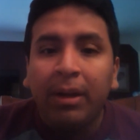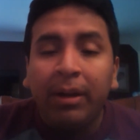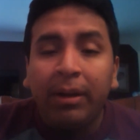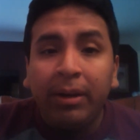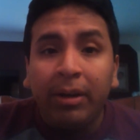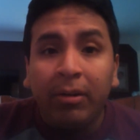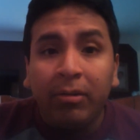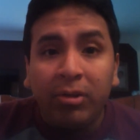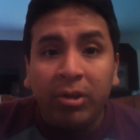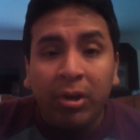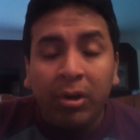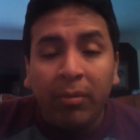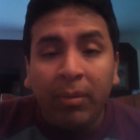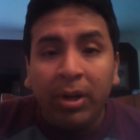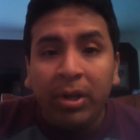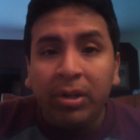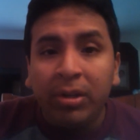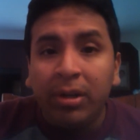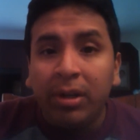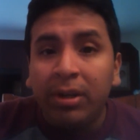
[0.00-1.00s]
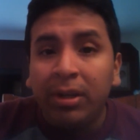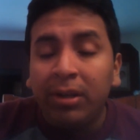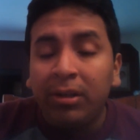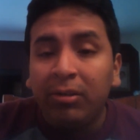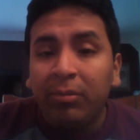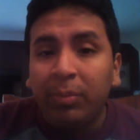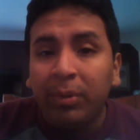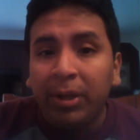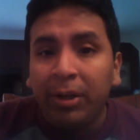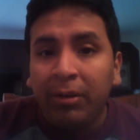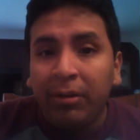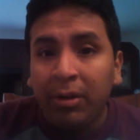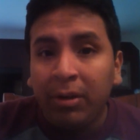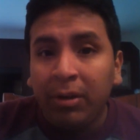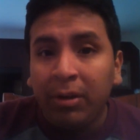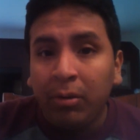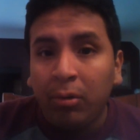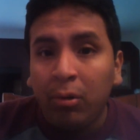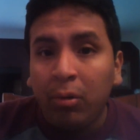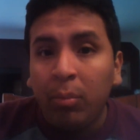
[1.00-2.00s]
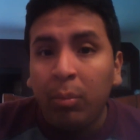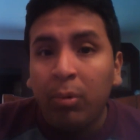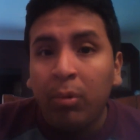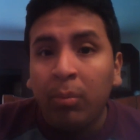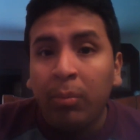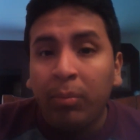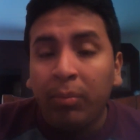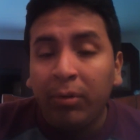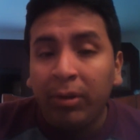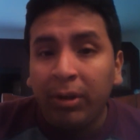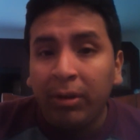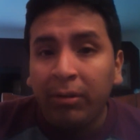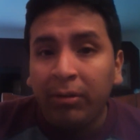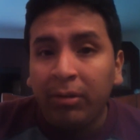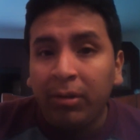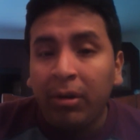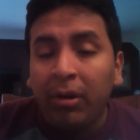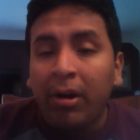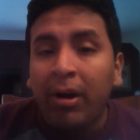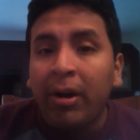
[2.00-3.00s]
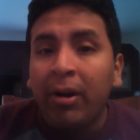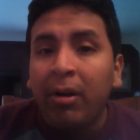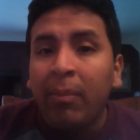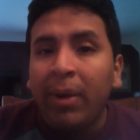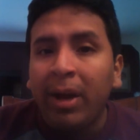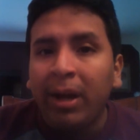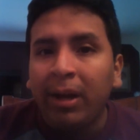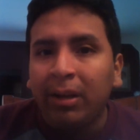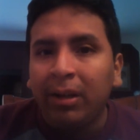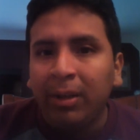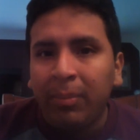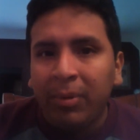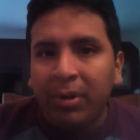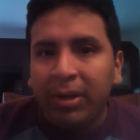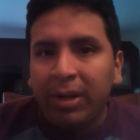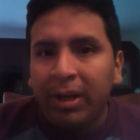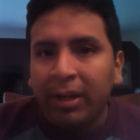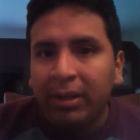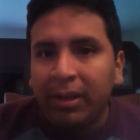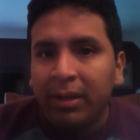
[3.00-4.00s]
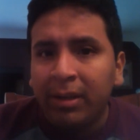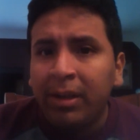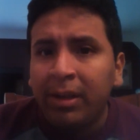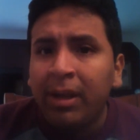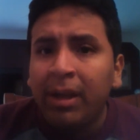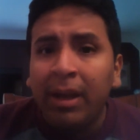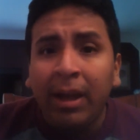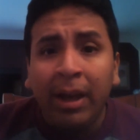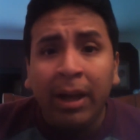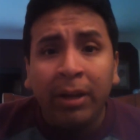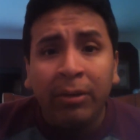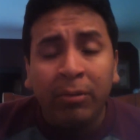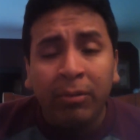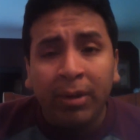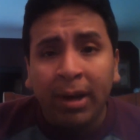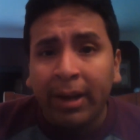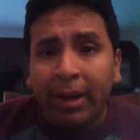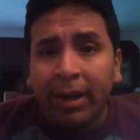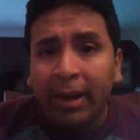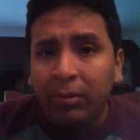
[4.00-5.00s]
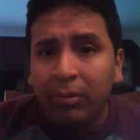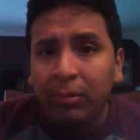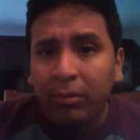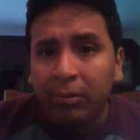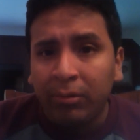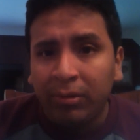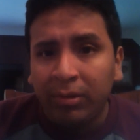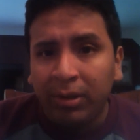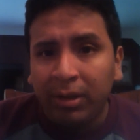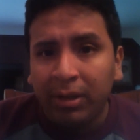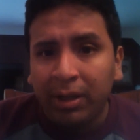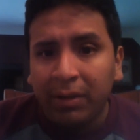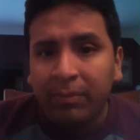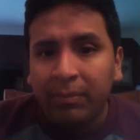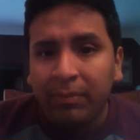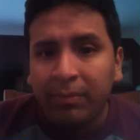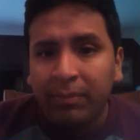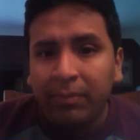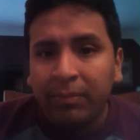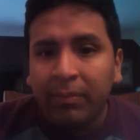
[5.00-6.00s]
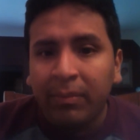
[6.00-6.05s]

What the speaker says: Now, Generation Adidas players and homegrown players are automatically protected and do not count towards the 11.